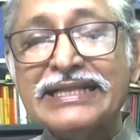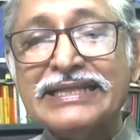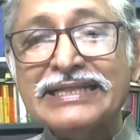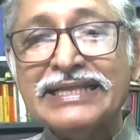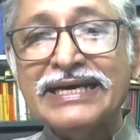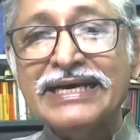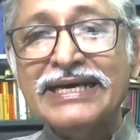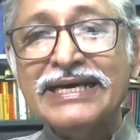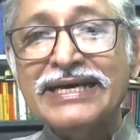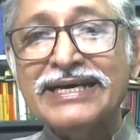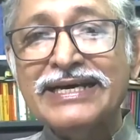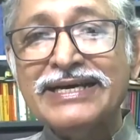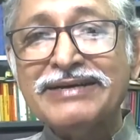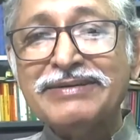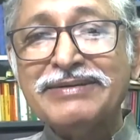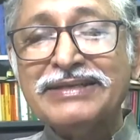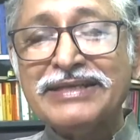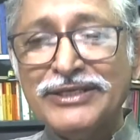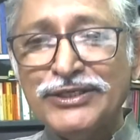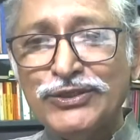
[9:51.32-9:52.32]
the
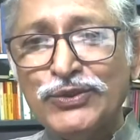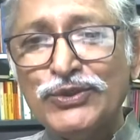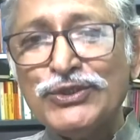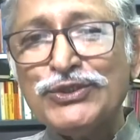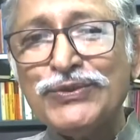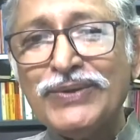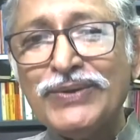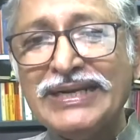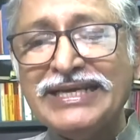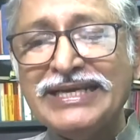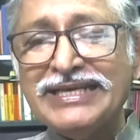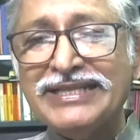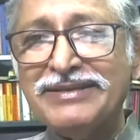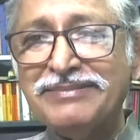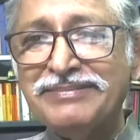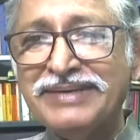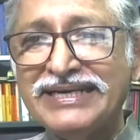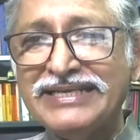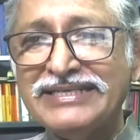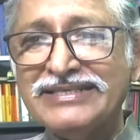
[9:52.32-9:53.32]
usually
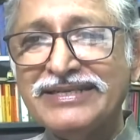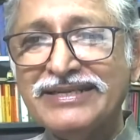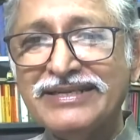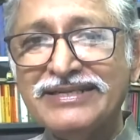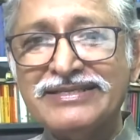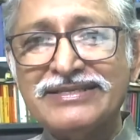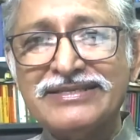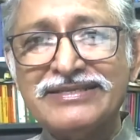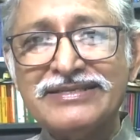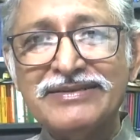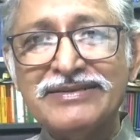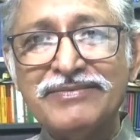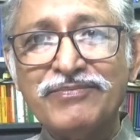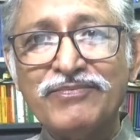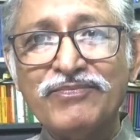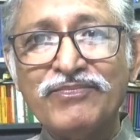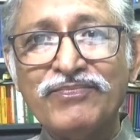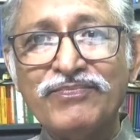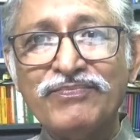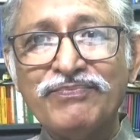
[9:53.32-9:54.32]
the medicines
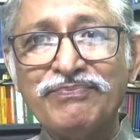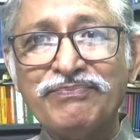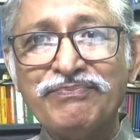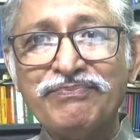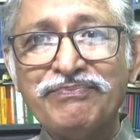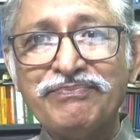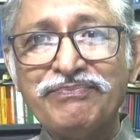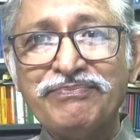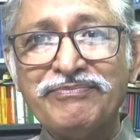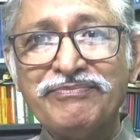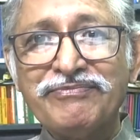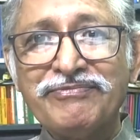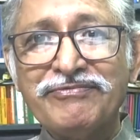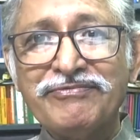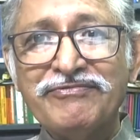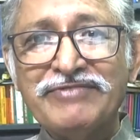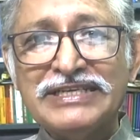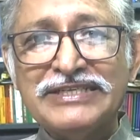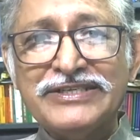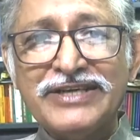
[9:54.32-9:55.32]

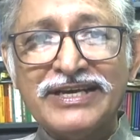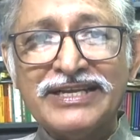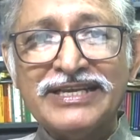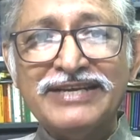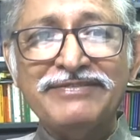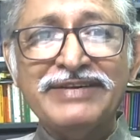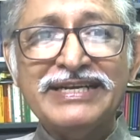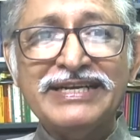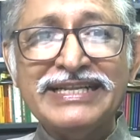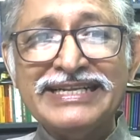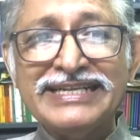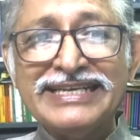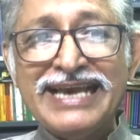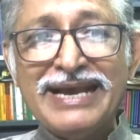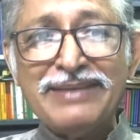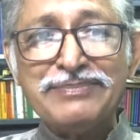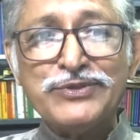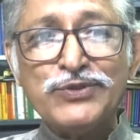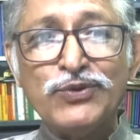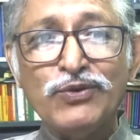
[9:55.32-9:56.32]
which are given in
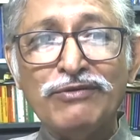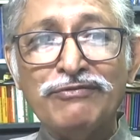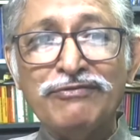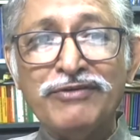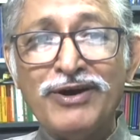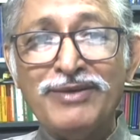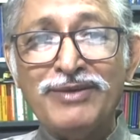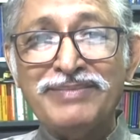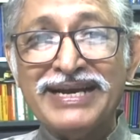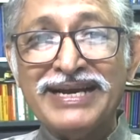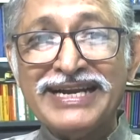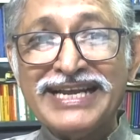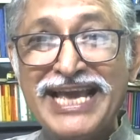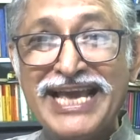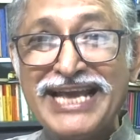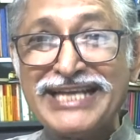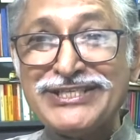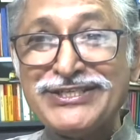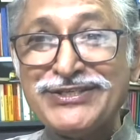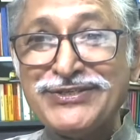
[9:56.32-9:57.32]
capsule form are
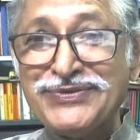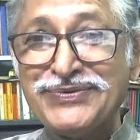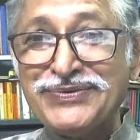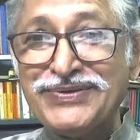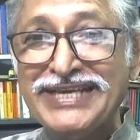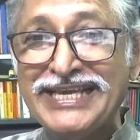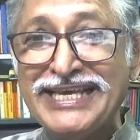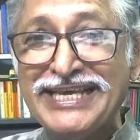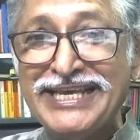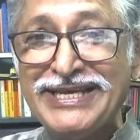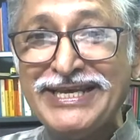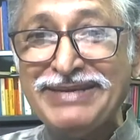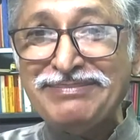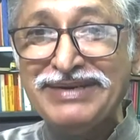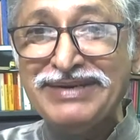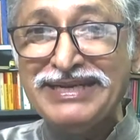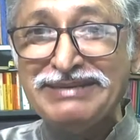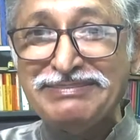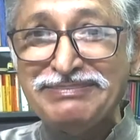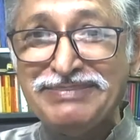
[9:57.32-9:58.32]

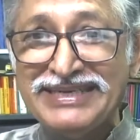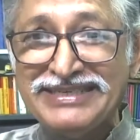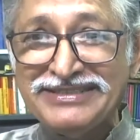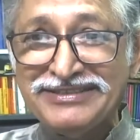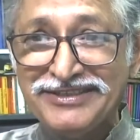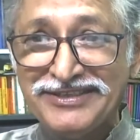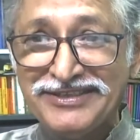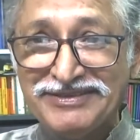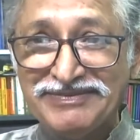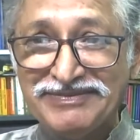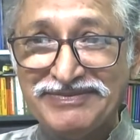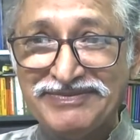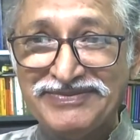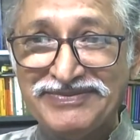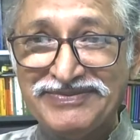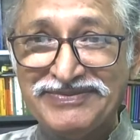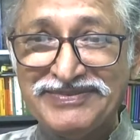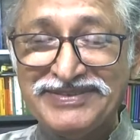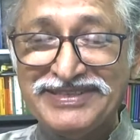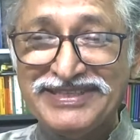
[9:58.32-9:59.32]
extremely bitter.
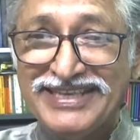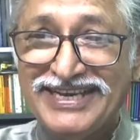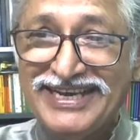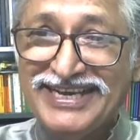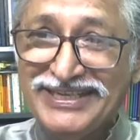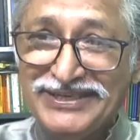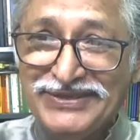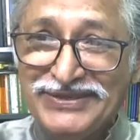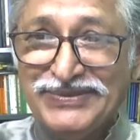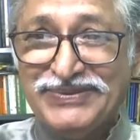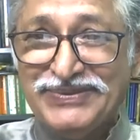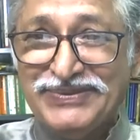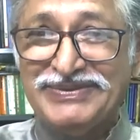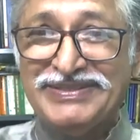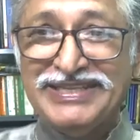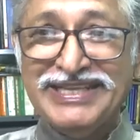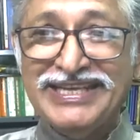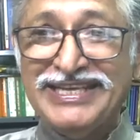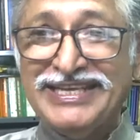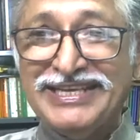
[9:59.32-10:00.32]
I know,
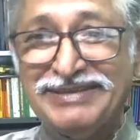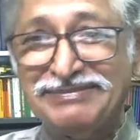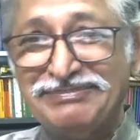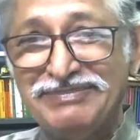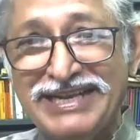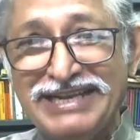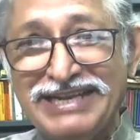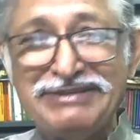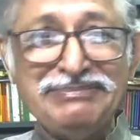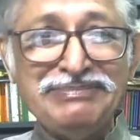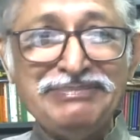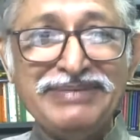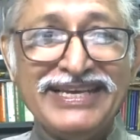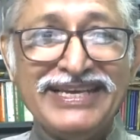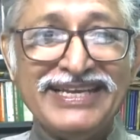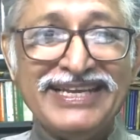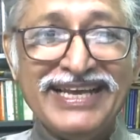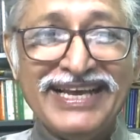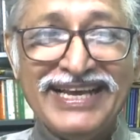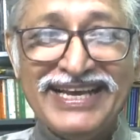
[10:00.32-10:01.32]
believe me,